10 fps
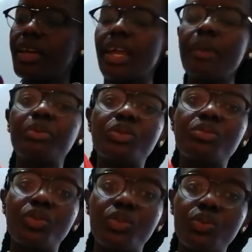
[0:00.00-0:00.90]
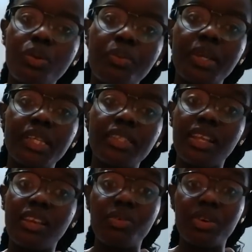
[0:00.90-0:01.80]
Now for two Muthurwa place
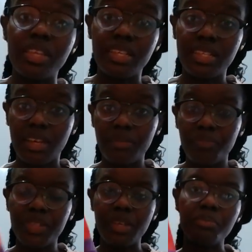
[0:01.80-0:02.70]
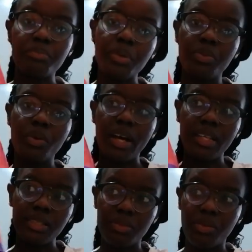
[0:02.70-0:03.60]
niliwonyesha. Some people
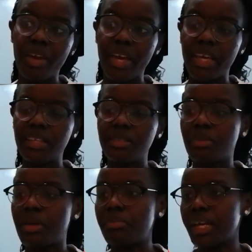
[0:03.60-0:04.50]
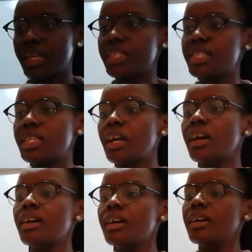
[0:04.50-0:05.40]
ask me where I get my packaging
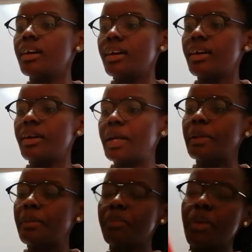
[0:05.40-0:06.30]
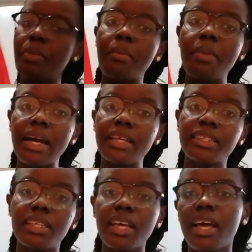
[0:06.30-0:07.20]
paper
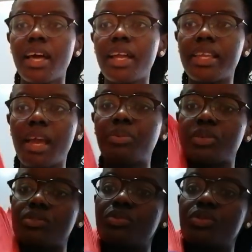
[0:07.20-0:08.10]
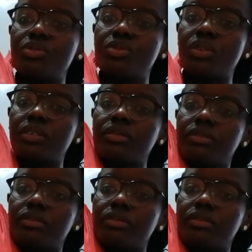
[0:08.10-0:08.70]
bags. Niapo tu Muthurwa.